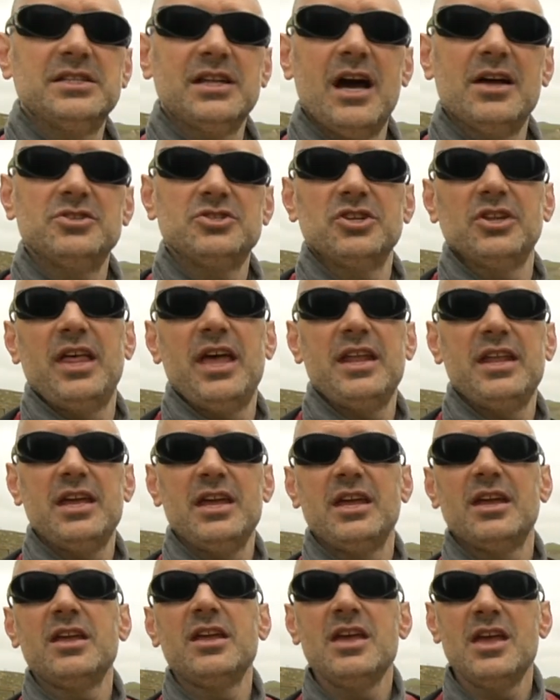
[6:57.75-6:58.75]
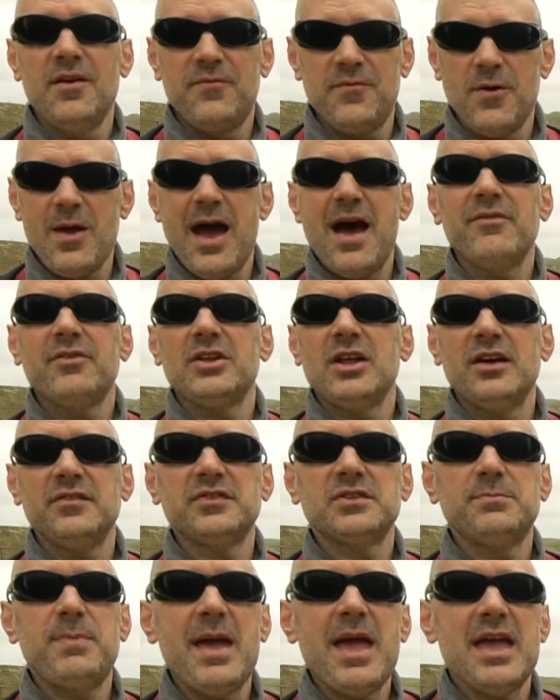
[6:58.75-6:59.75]
undulating, if you have enough
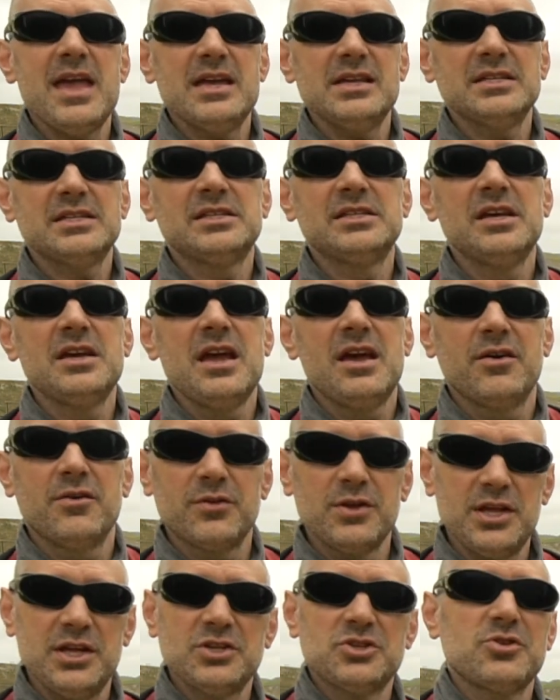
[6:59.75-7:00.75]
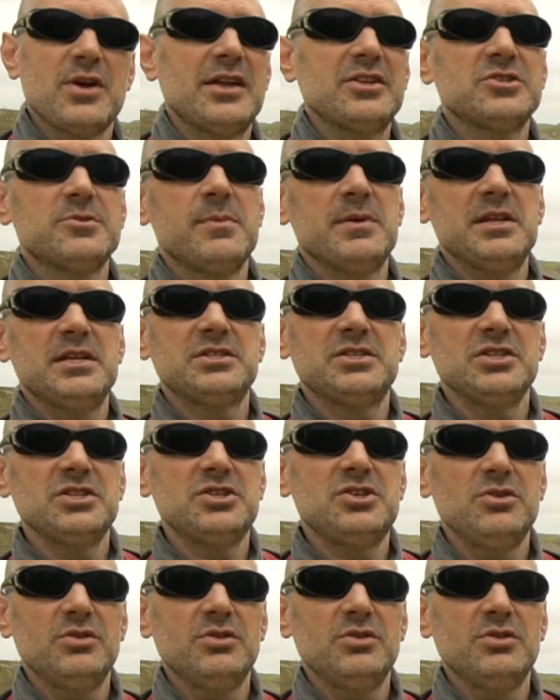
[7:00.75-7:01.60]
space, or the entrenchment isn't too